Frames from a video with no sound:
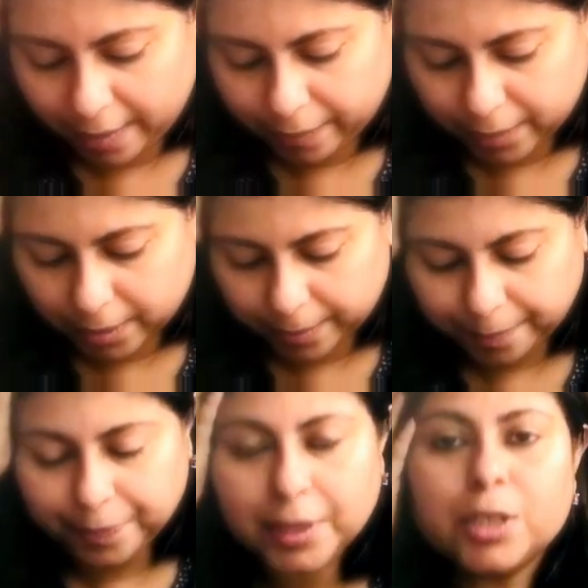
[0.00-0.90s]
have
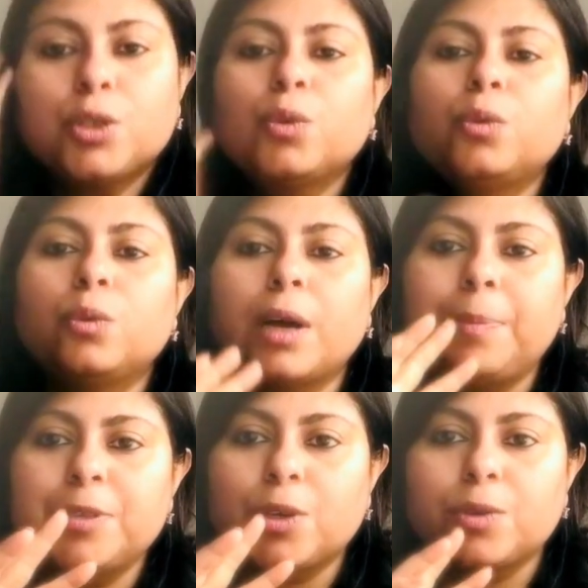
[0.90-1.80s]
2
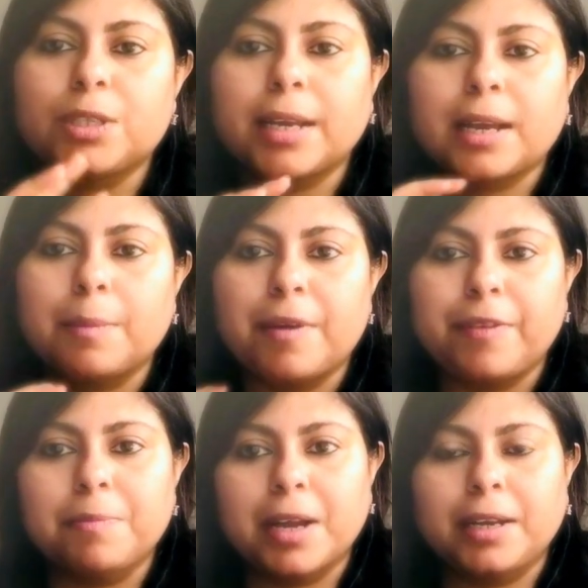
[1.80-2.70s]
episodes that come
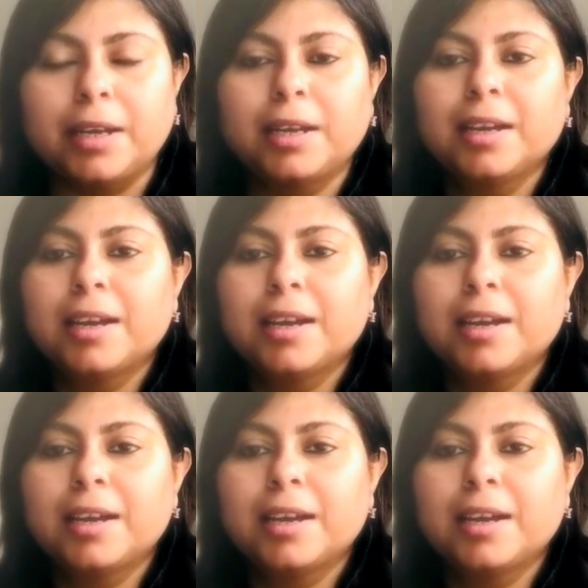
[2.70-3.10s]
every Monday.